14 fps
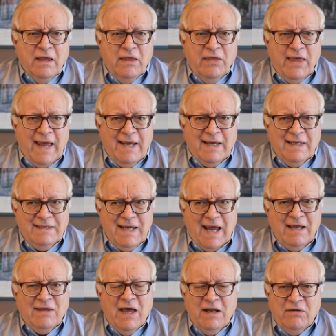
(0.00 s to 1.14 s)
they can
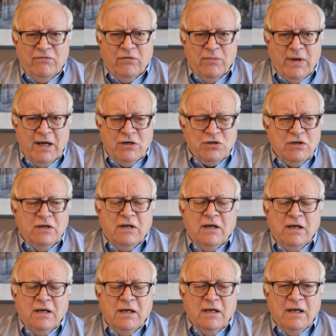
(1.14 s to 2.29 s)
take that information
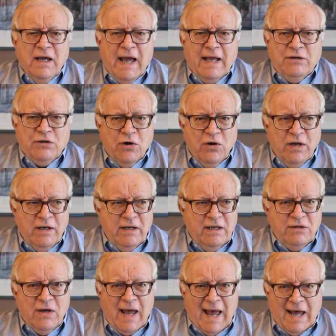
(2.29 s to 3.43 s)
and turn it
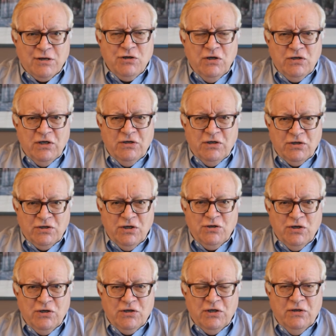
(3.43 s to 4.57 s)
into actions and
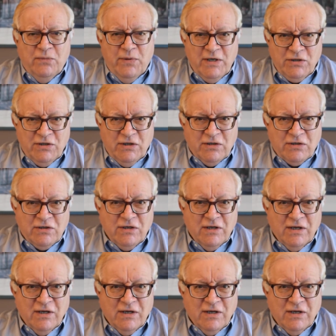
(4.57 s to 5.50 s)
decisions in the business.